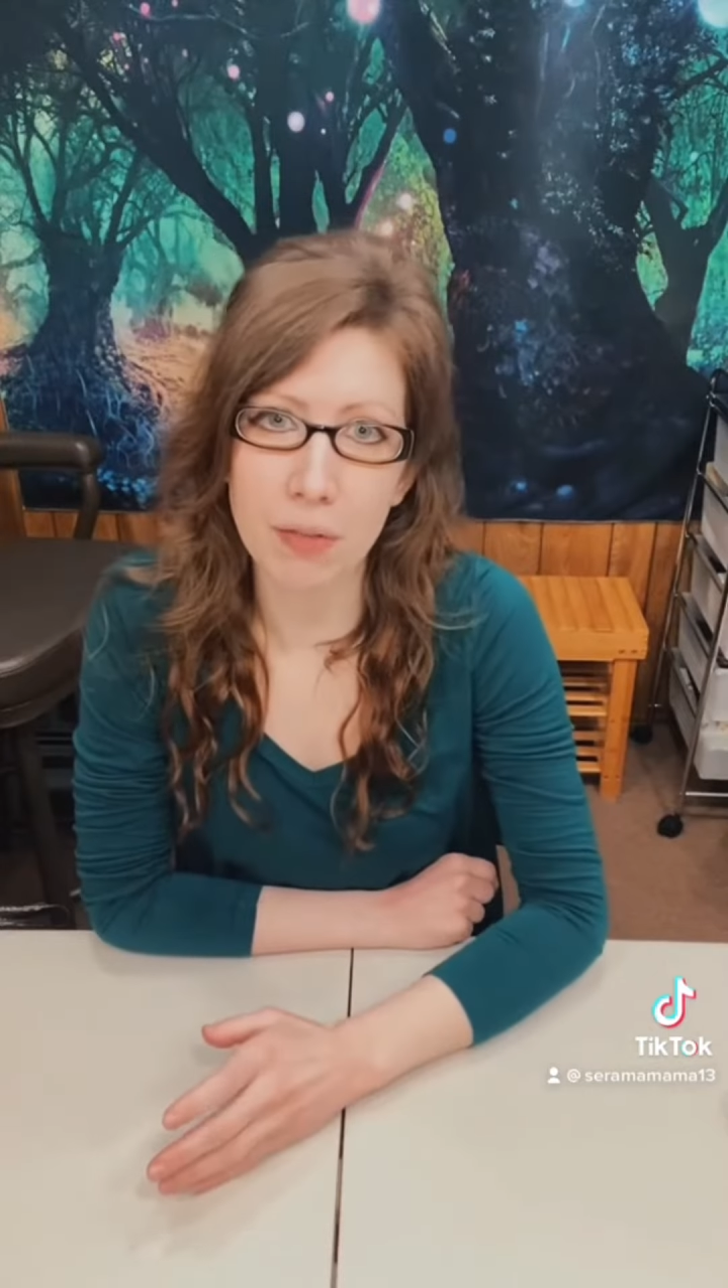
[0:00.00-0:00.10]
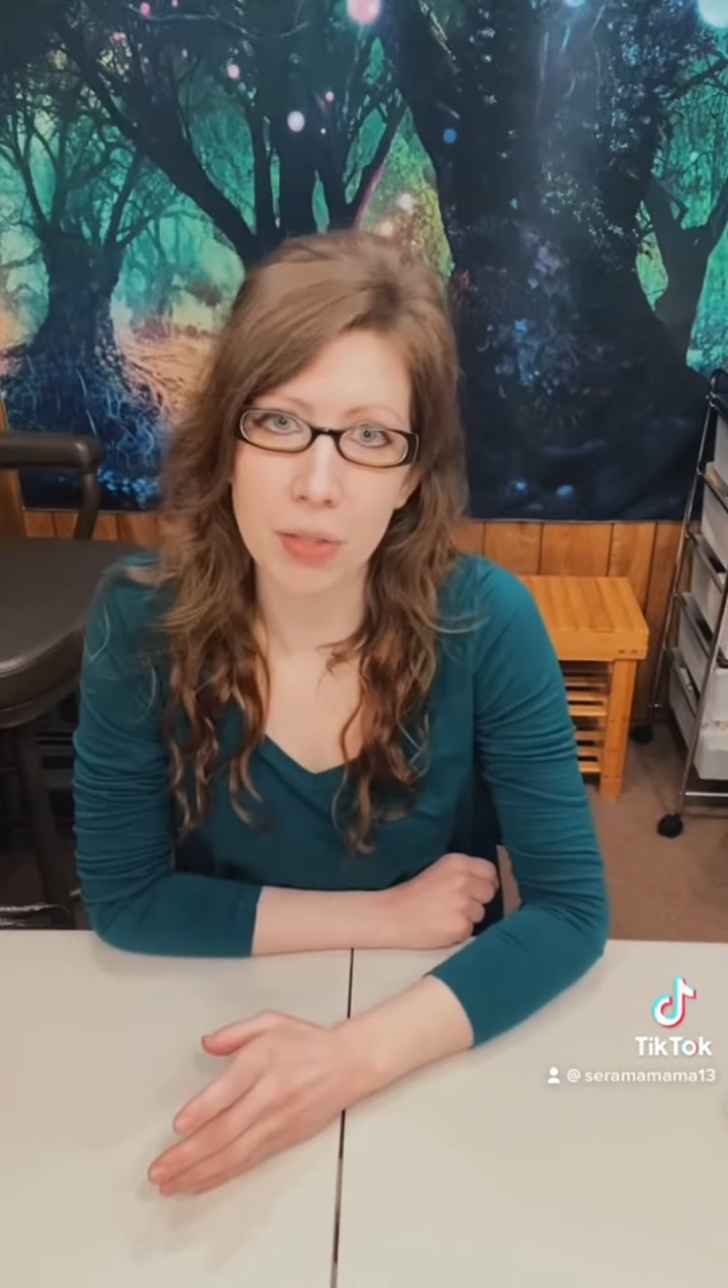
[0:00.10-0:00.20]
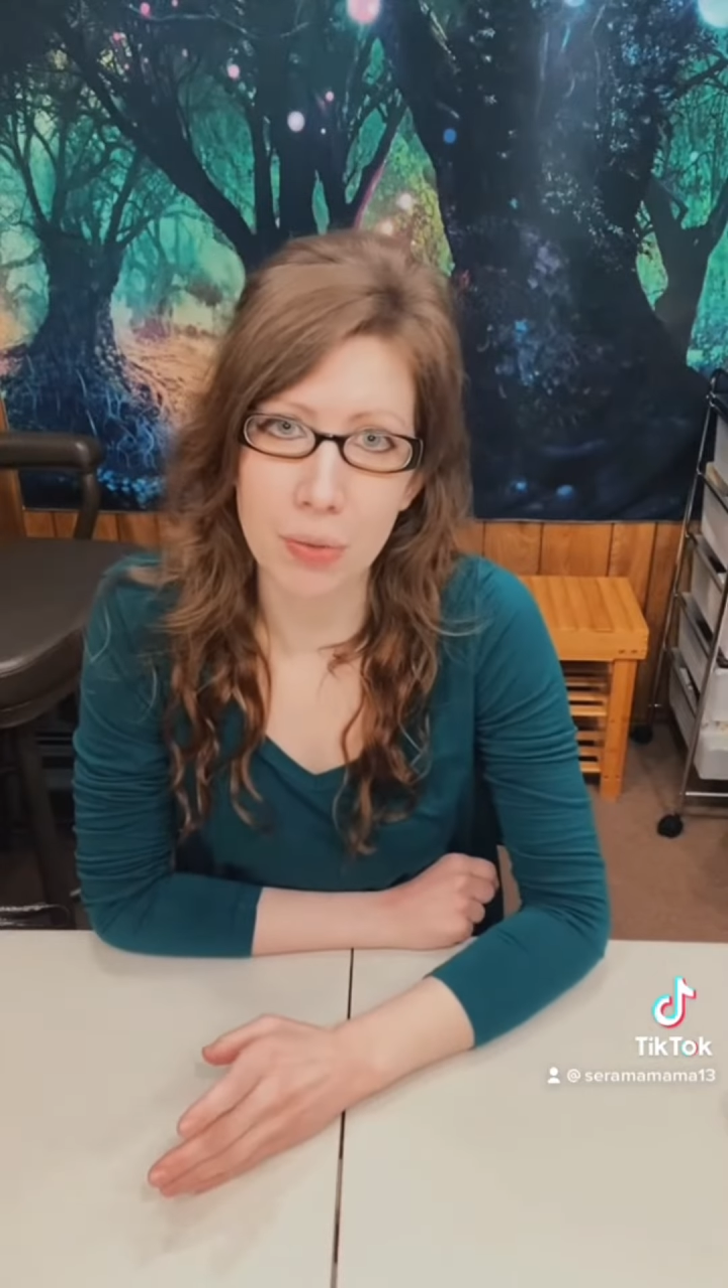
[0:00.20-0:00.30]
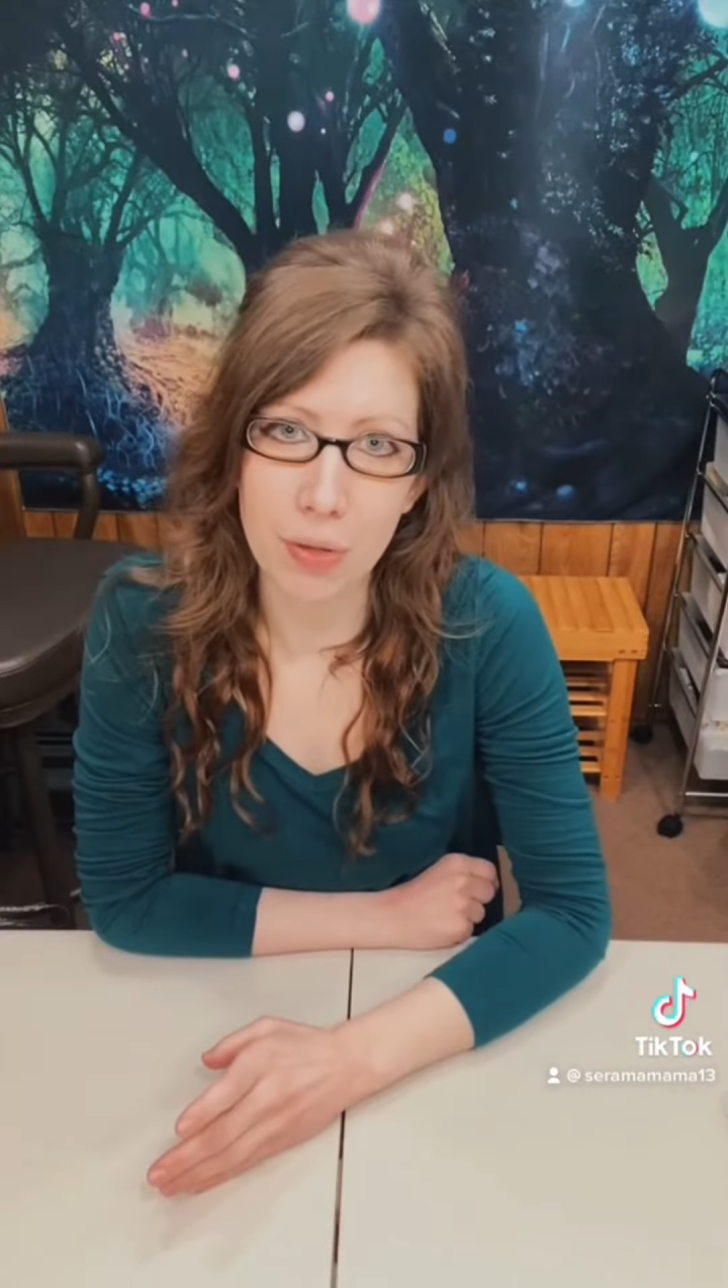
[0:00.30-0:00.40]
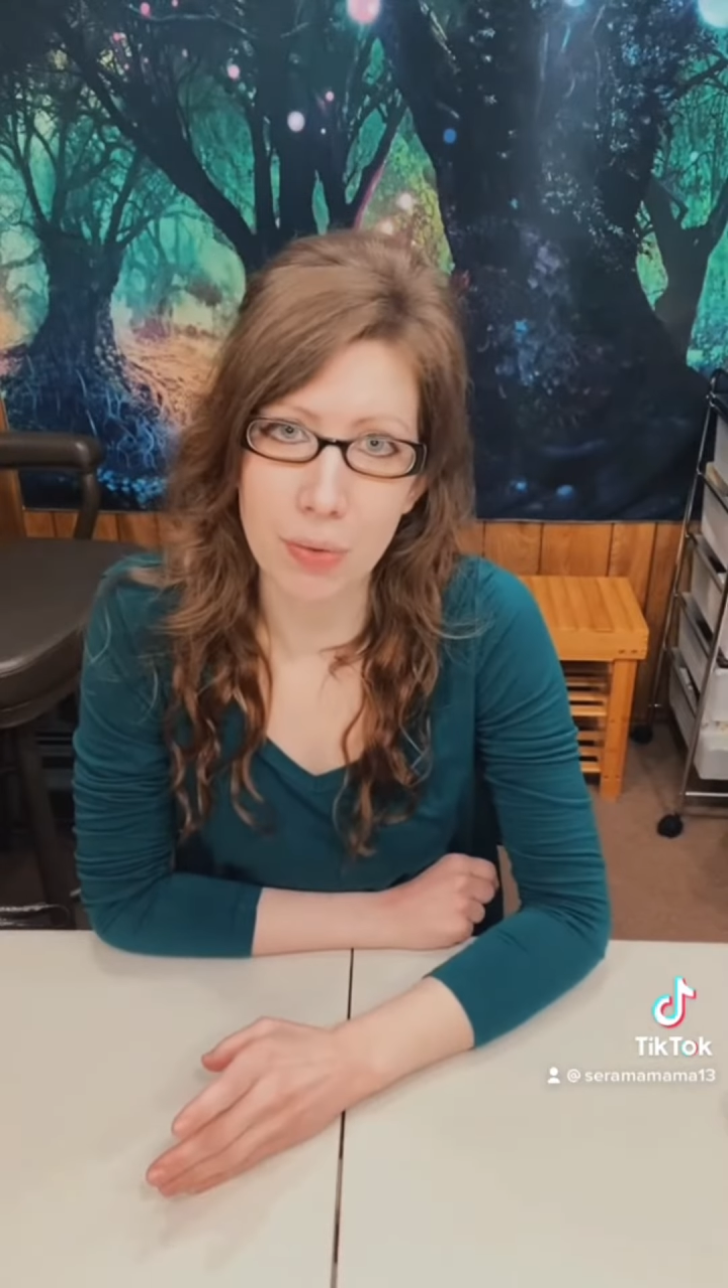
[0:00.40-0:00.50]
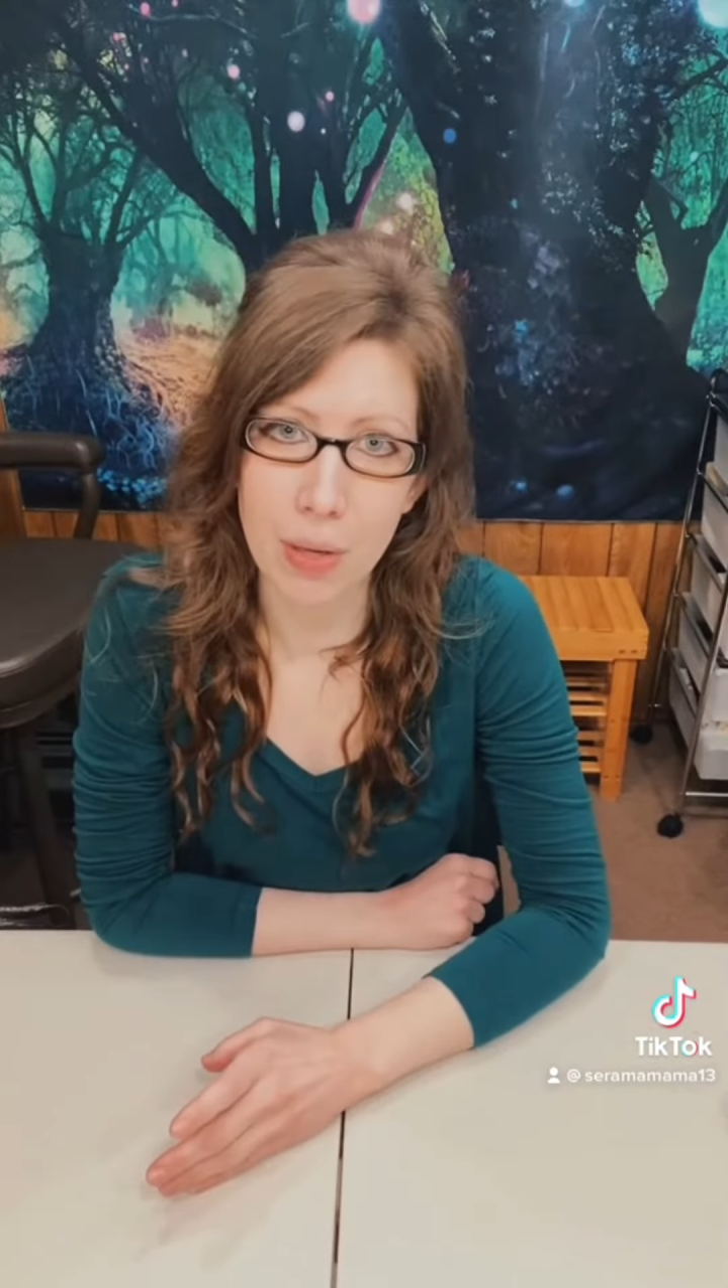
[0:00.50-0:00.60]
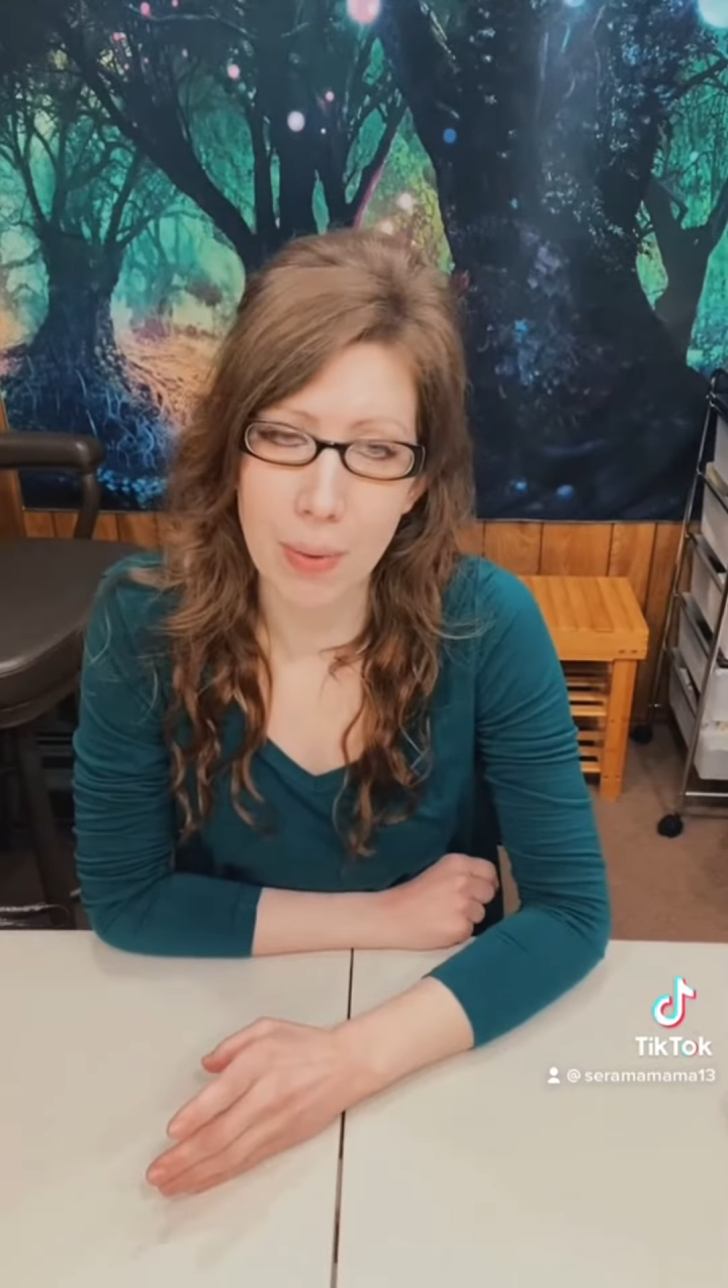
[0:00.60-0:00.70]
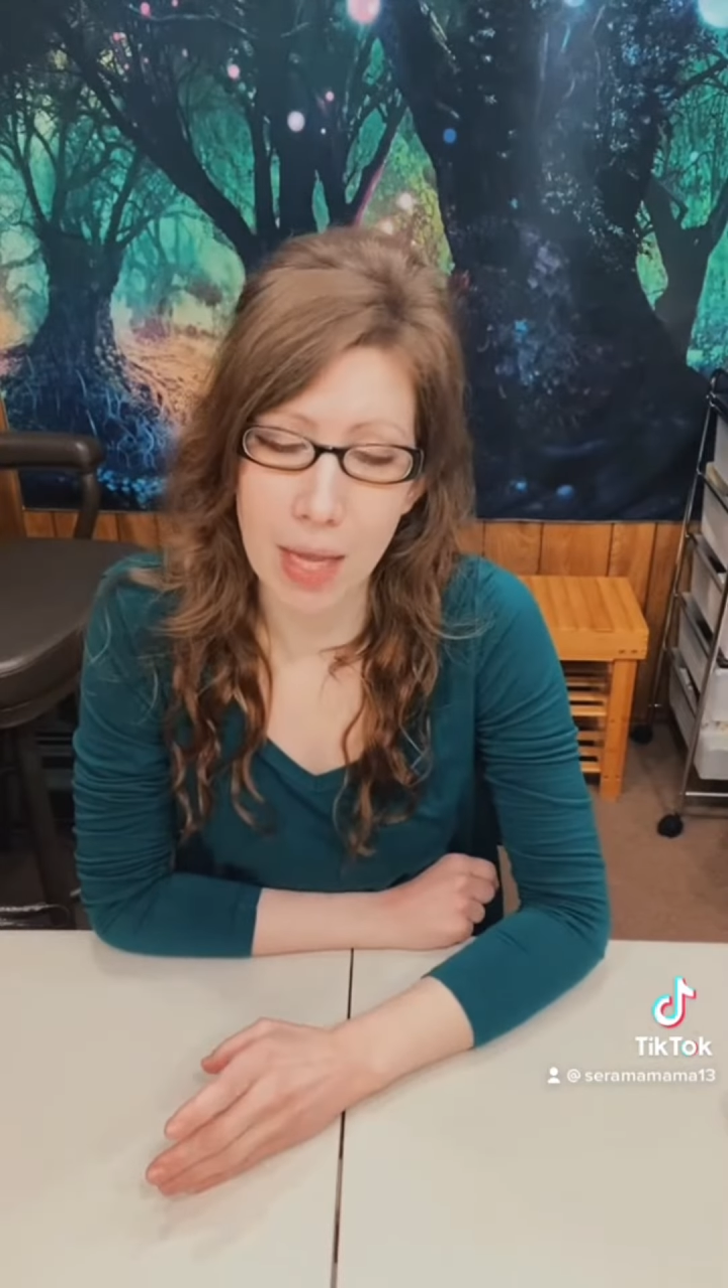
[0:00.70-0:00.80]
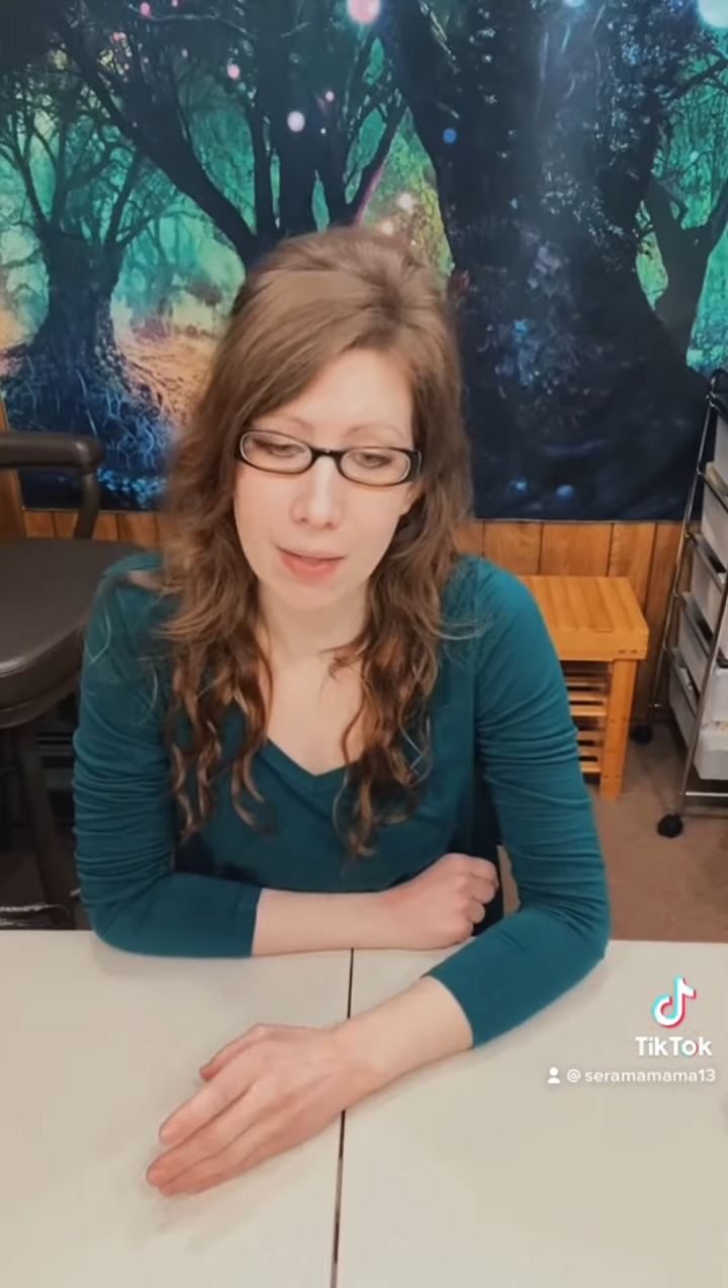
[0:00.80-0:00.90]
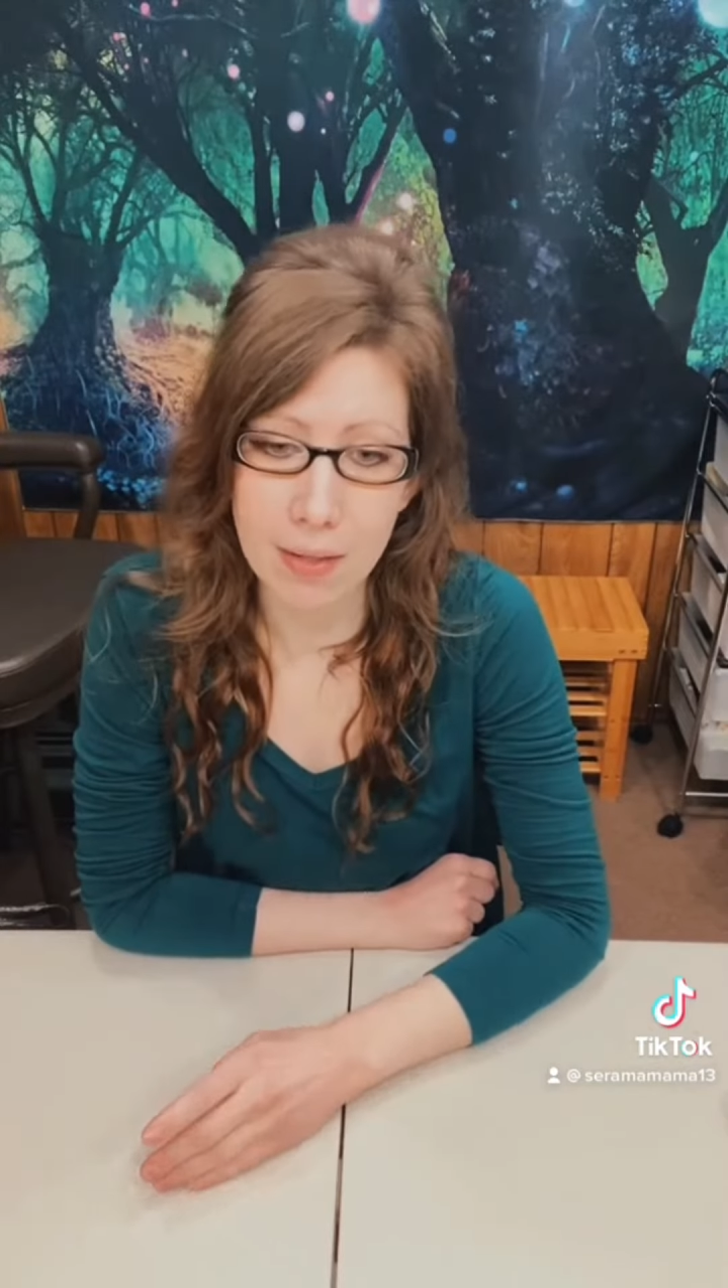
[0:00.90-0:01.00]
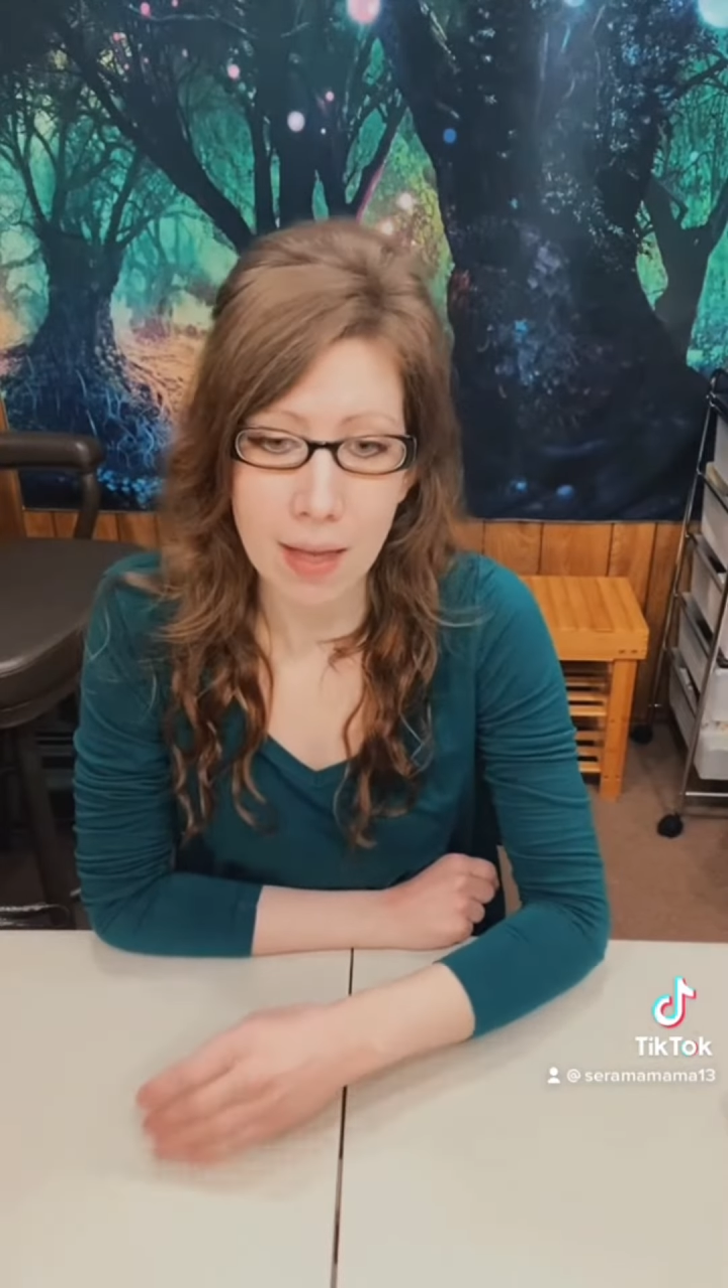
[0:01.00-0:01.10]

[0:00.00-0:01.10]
2 to 3 weeks.